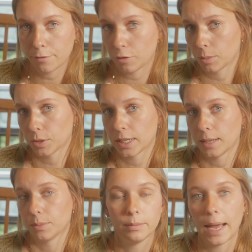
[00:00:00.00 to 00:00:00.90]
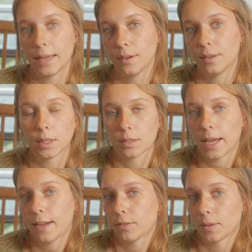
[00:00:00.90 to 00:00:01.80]
form or type bad because
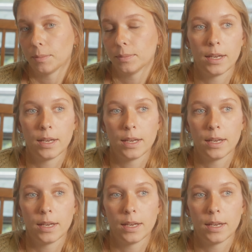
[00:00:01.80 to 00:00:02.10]
I have of them.